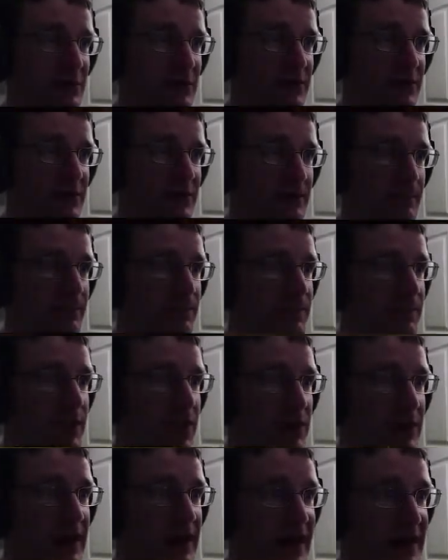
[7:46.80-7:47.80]
one of them.
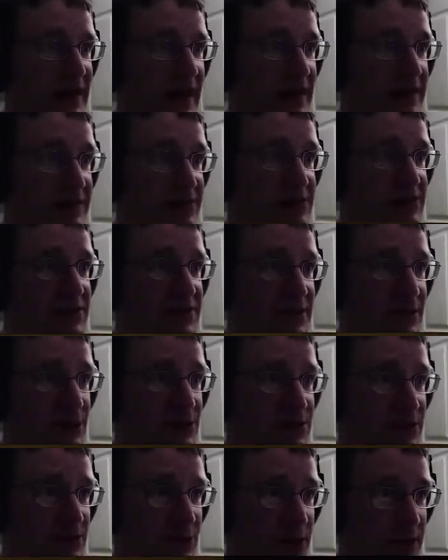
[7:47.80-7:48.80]
Okay, I, I just killed
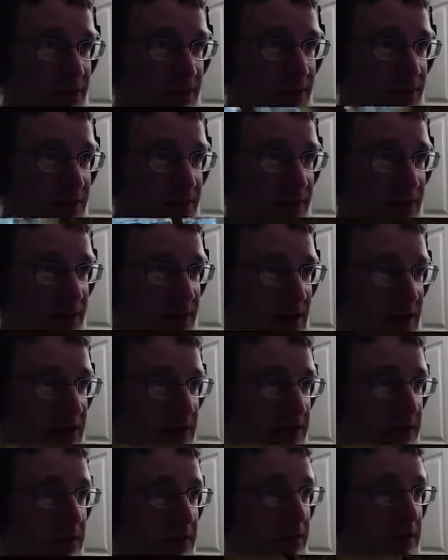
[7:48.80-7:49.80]
someone.
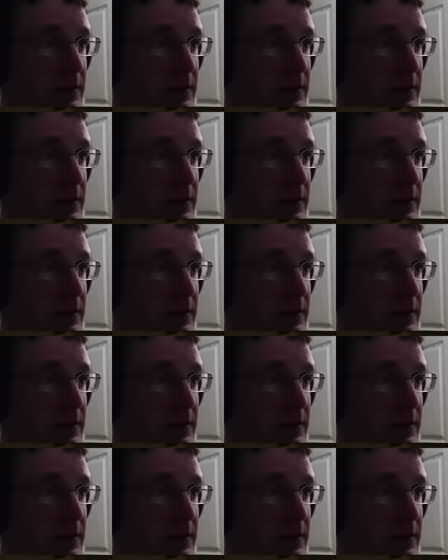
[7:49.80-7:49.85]
Finally.